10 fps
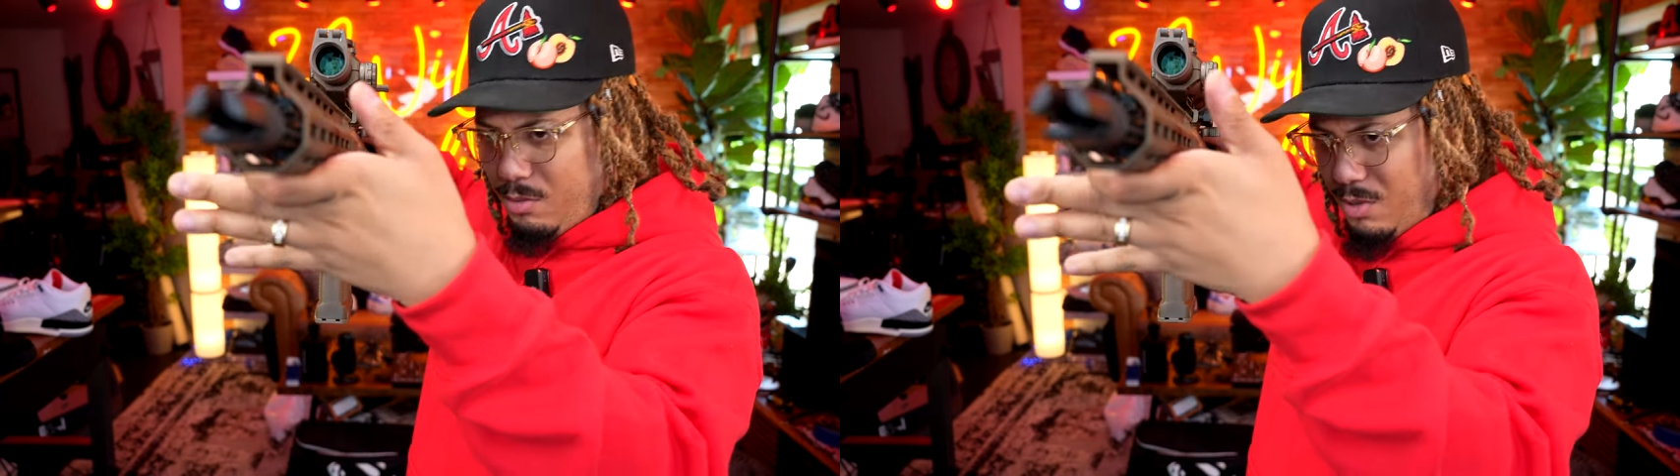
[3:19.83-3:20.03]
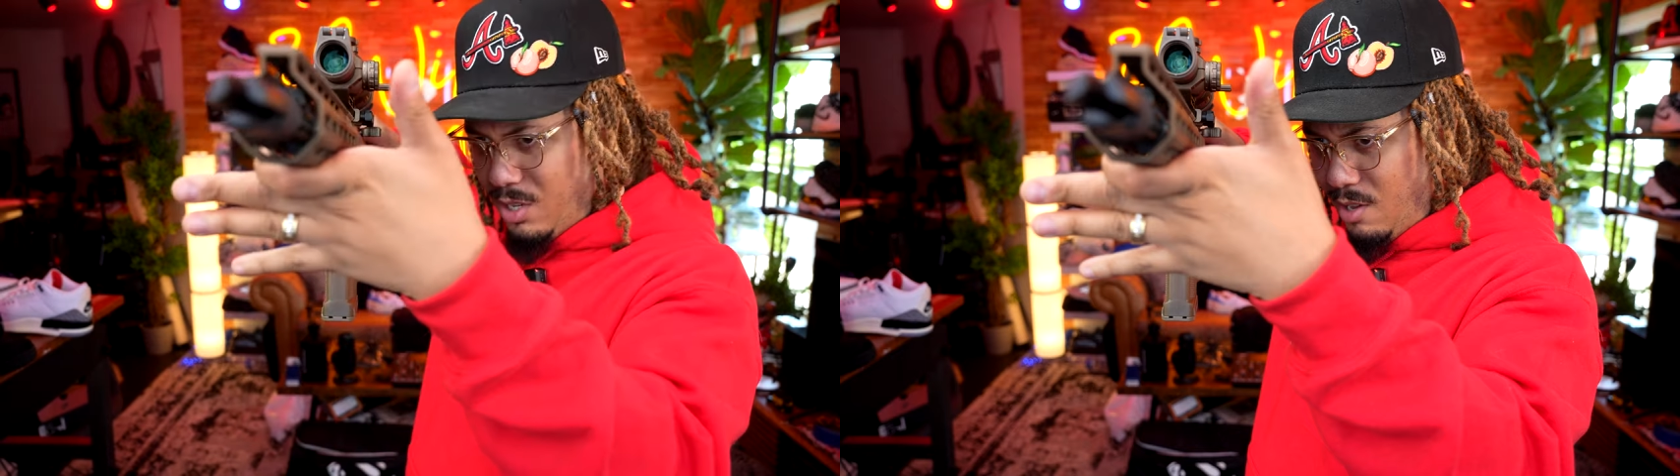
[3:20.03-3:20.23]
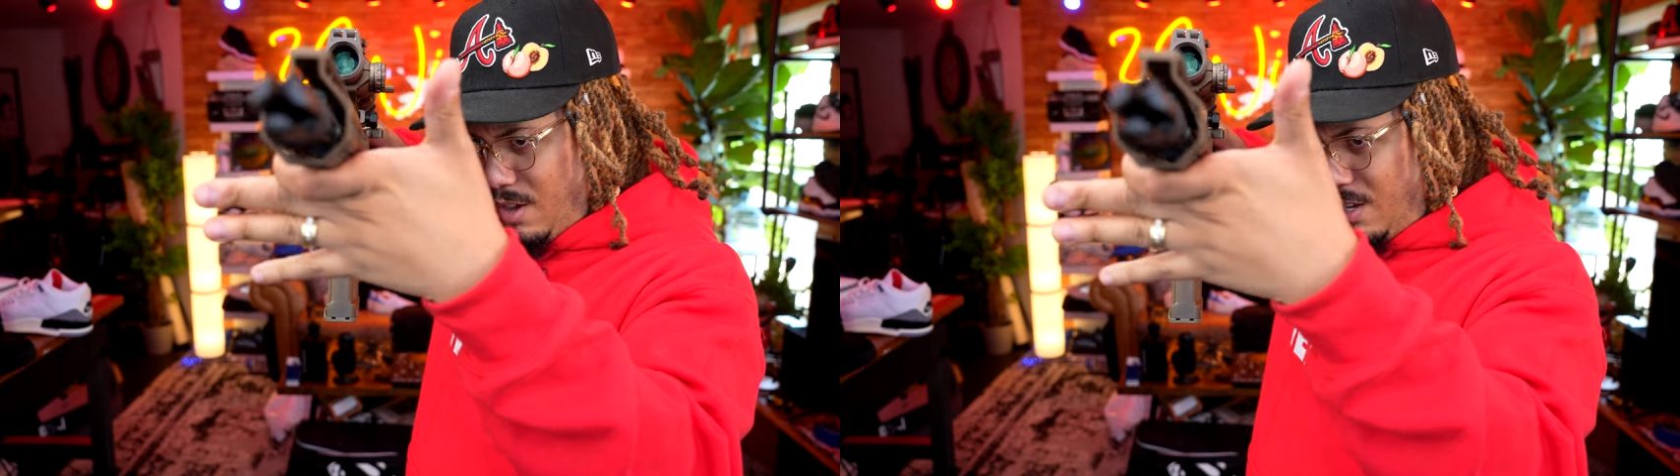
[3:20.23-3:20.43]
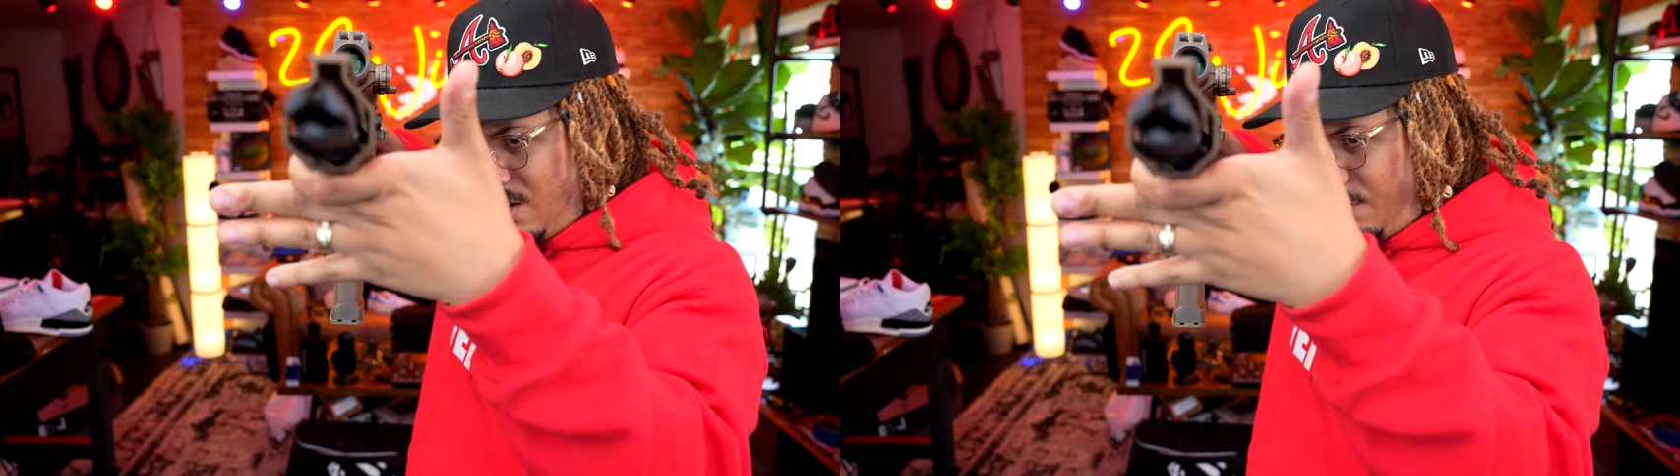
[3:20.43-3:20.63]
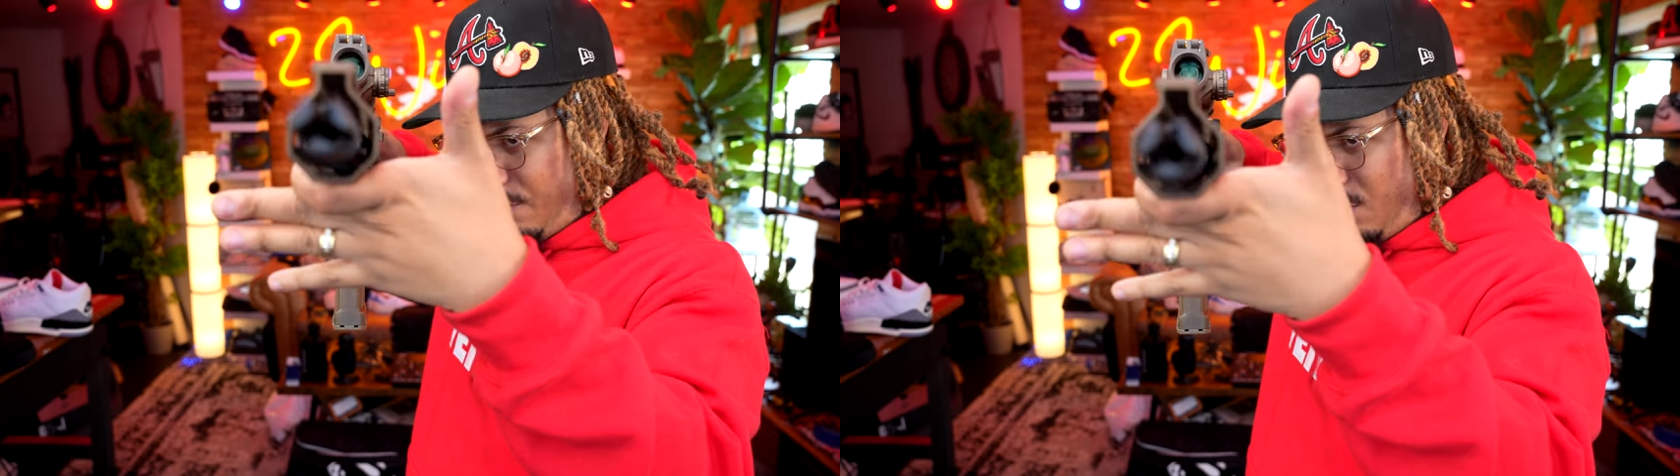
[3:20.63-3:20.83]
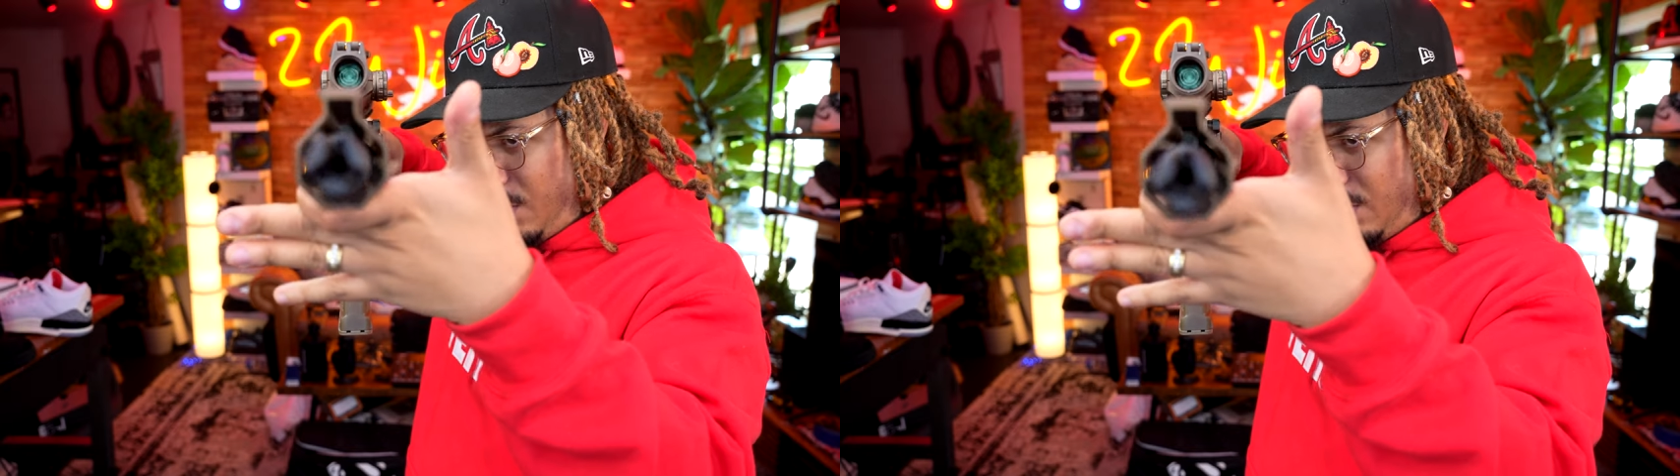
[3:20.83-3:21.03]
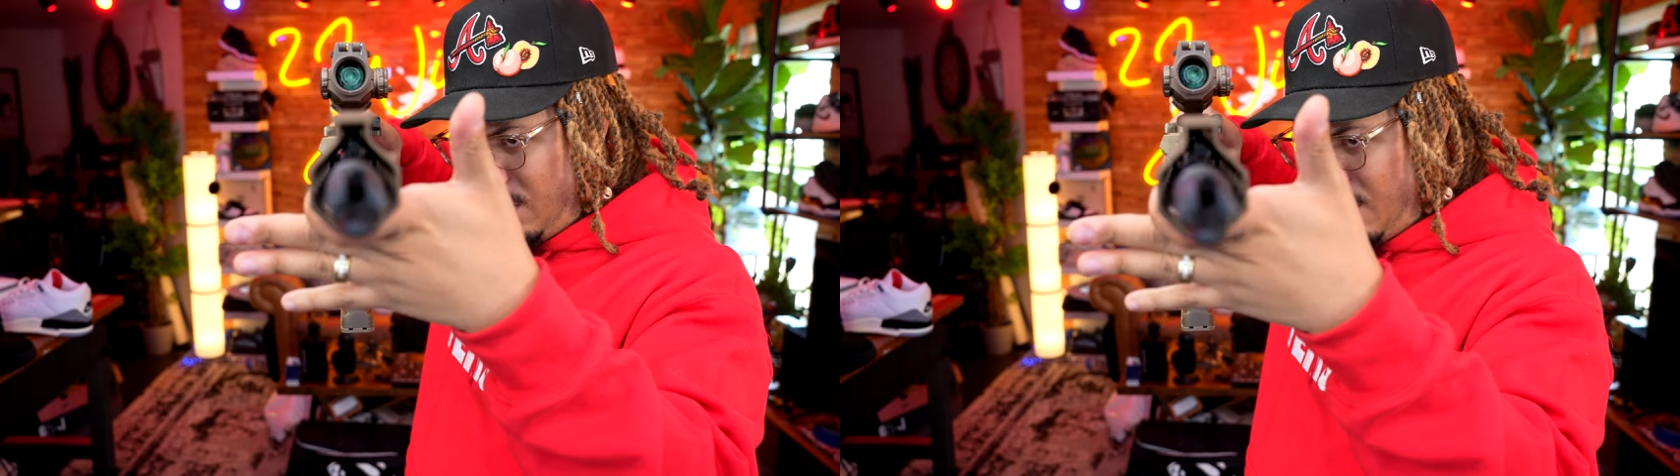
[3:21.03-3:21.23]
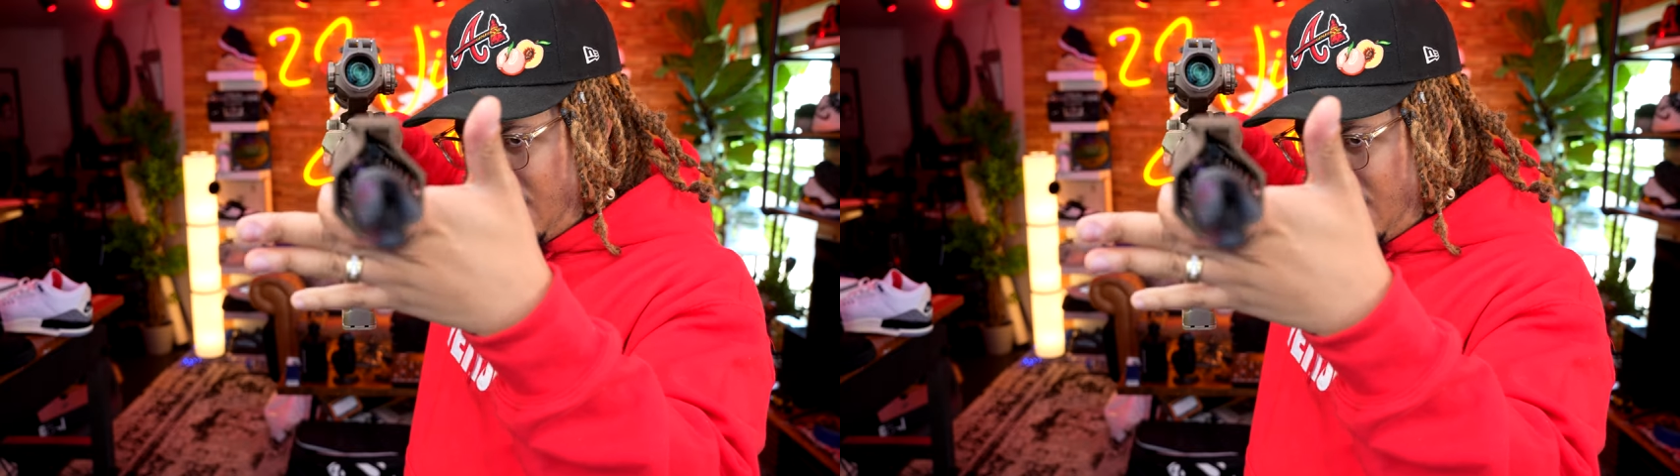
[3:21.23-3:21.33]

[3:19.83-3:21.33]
Let me see if I can get it focused.